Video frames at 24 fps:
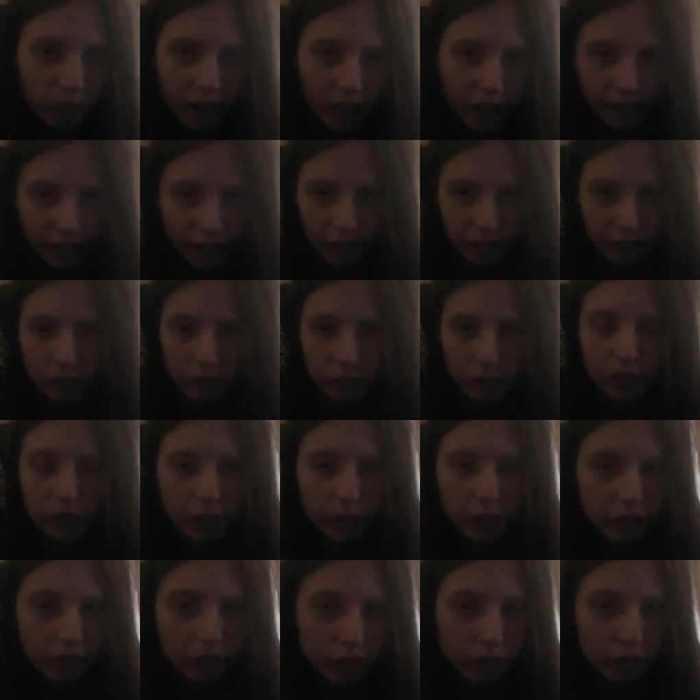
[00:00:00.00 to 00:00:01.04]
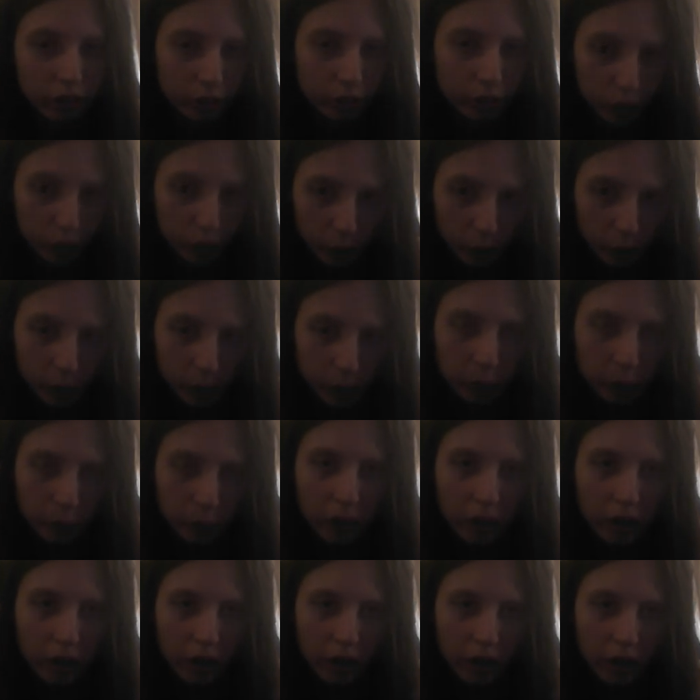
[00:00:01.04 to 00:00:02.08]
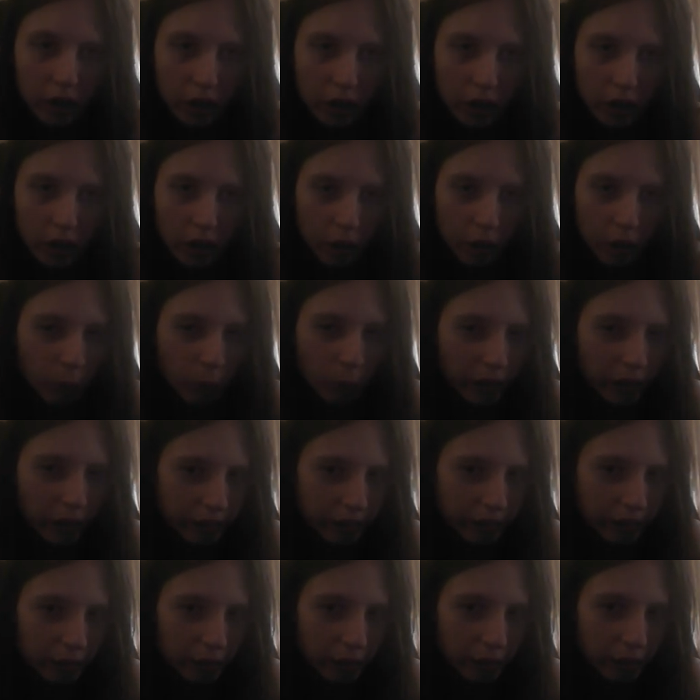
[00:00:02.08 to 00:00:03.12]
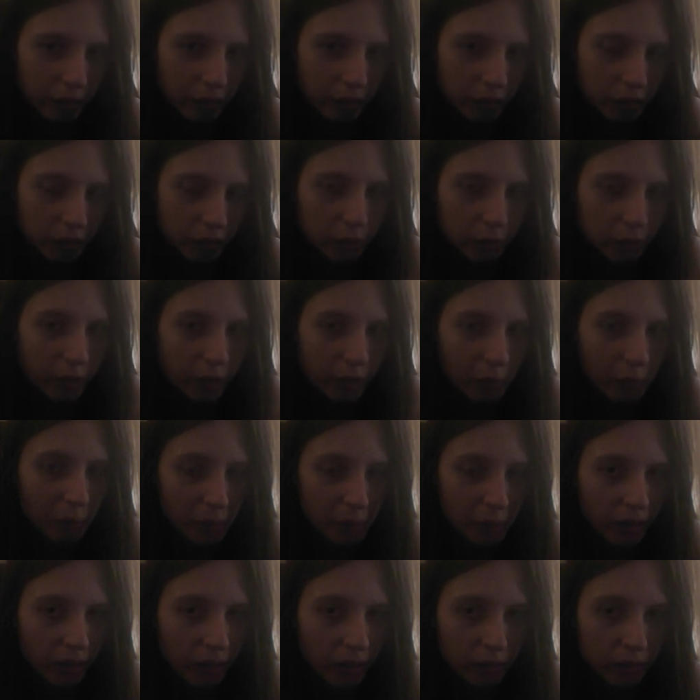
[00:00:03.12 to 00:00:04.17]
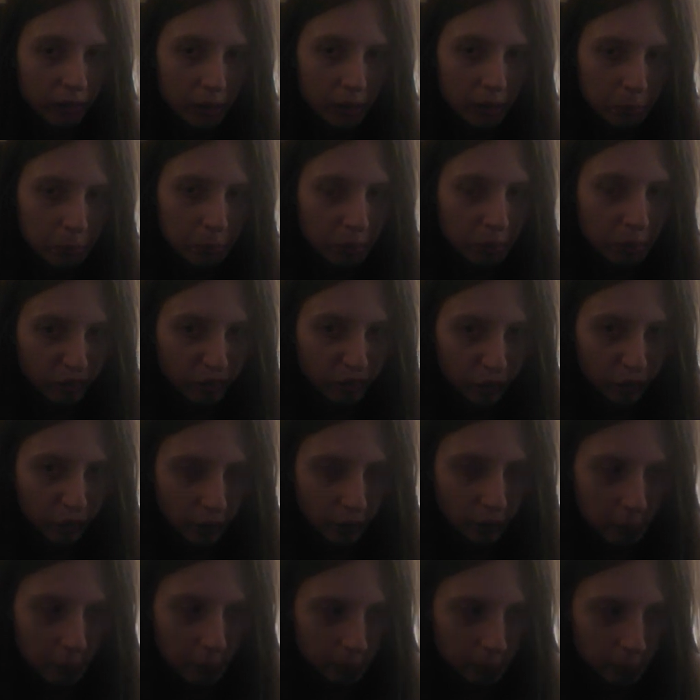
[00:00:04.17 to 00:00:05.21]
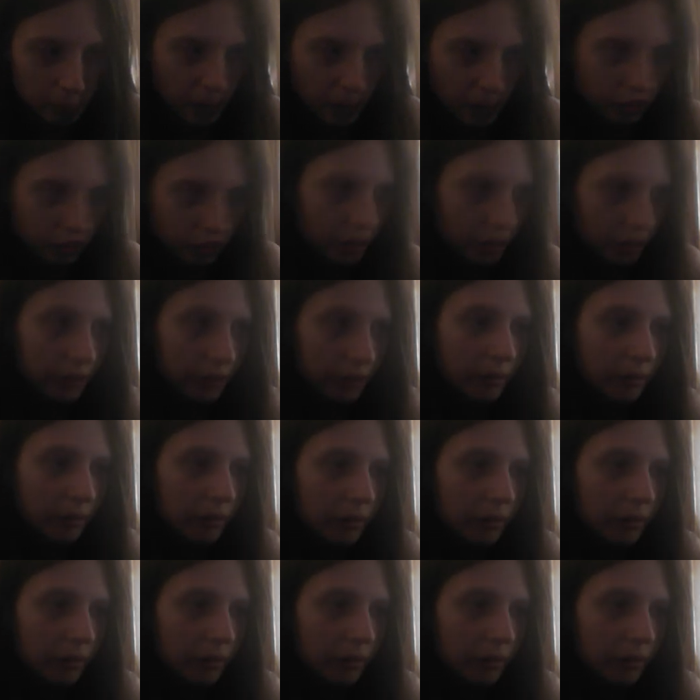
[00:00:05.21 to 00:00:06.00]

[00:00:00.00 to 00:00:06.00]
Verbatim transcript: I started to awake to know about mirror magic.